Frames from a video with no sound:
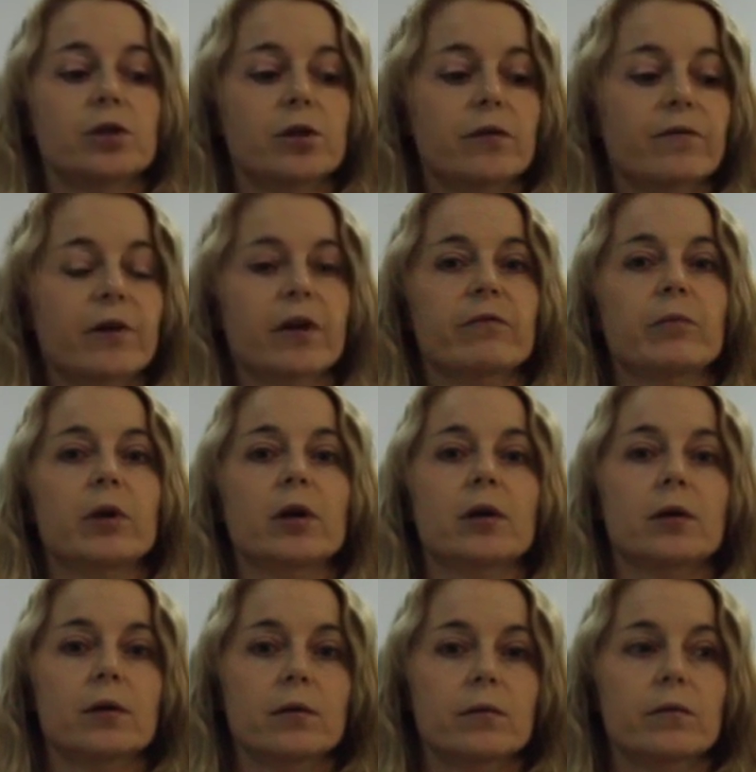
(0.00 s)
do your 5-minute
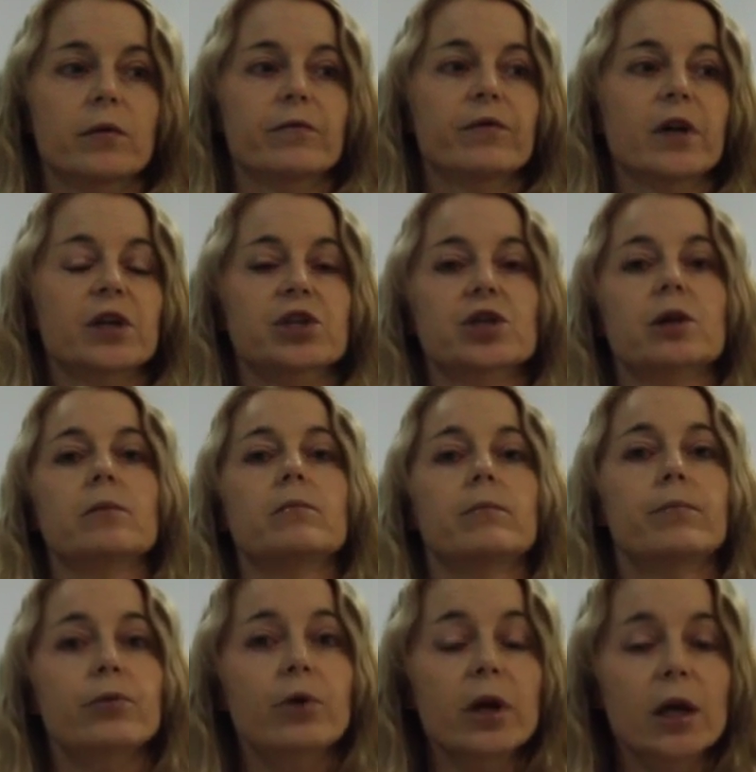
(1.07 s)
reflection,
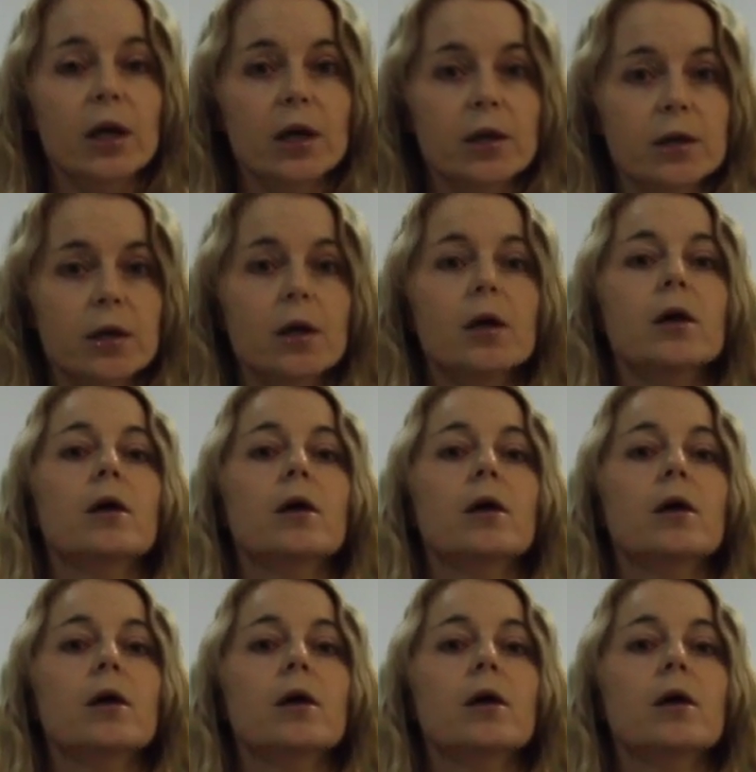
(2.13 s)
bring it